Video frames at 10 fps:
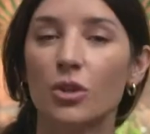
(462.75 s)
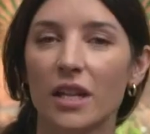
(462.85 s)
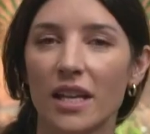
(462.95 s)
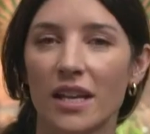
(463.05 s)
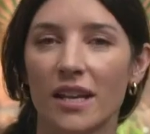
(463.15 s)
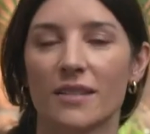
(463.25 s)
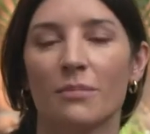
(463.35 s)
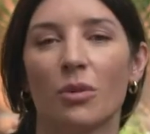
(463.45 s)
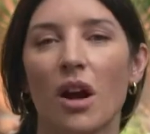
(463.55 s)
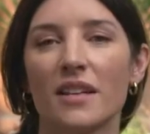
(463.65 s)
treating is
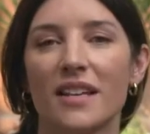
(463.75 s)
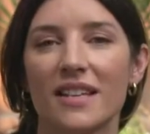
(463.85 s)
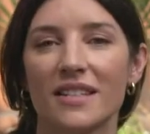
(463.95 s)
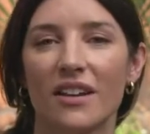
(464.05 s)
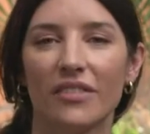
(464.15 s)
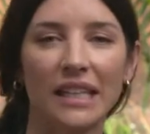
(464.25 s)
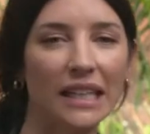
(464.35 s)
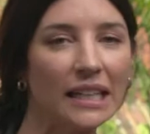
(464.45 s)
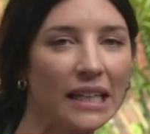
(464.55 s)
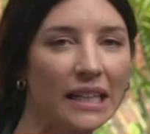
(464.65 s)
a process of
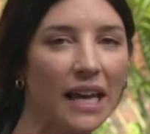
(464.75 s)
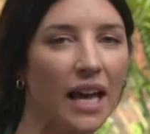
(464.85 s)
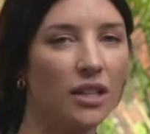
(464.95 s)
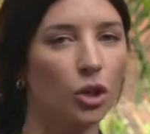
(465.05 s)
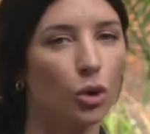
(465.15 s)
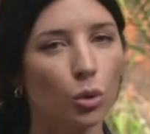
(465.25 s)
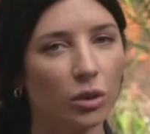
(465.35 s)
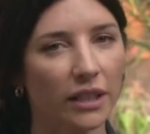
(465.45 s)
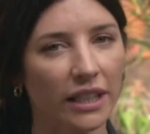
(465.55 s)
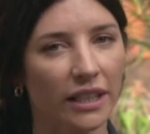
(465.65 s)
heating and
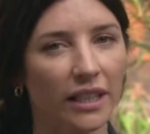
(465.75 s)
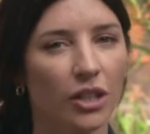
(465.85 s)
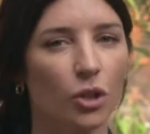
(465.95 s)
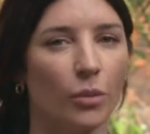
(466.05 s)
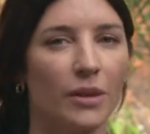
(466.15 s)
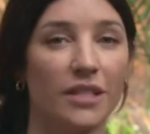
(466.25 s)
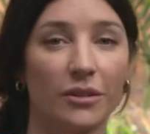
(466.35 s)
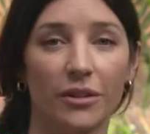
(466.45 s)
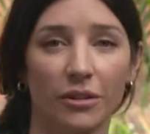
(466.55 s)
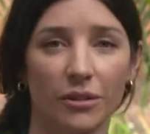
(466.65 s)
cooling your
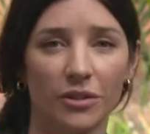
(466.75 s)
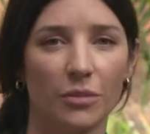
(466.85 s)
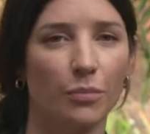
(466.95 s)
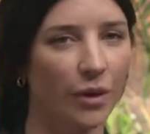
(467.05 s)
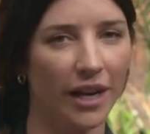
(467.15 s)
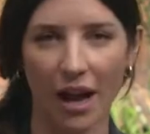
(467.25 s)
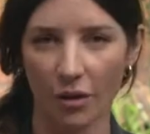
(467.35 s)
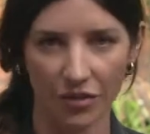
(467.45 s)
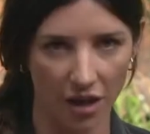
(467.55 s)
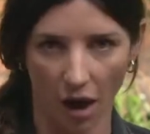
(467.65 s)
material to bring
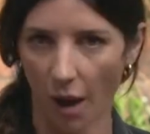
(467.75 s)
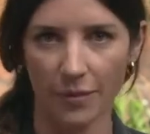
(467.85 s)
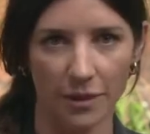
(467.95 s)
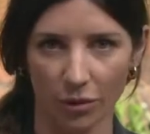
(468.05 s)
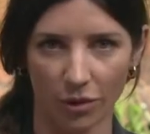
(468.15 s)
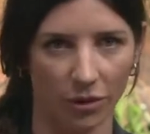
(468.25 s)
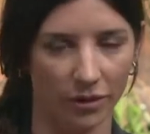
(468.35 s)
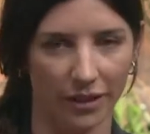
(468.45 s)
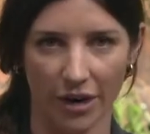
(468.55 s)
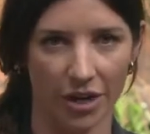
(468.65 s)
out the
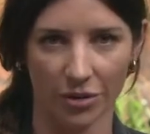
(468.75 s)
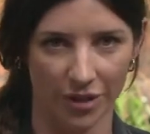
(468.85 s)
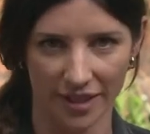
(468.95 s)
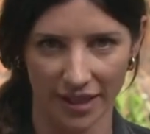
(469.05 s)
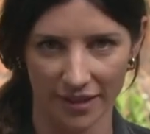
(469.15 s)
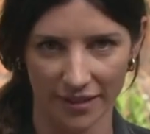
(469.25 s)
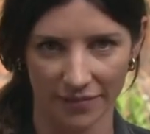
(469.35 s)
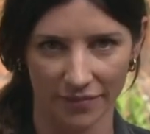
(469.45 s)
optimal characteristics.